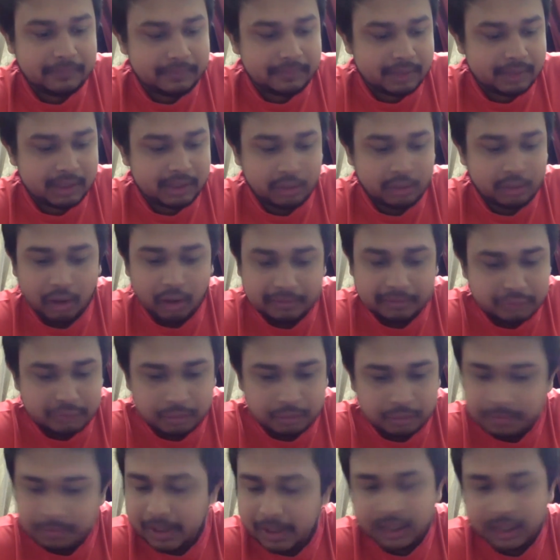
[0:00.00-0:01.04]
You have
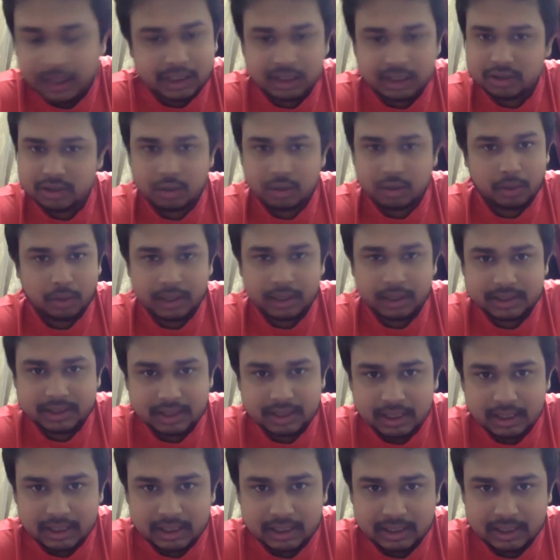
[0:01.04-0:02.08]
to practice twice a
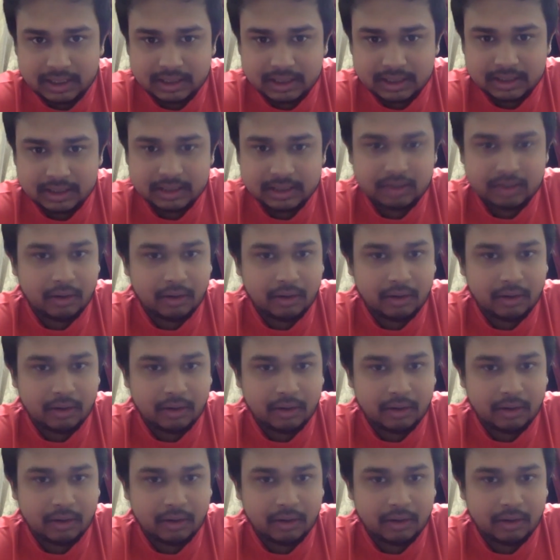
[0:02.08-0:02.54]
daily.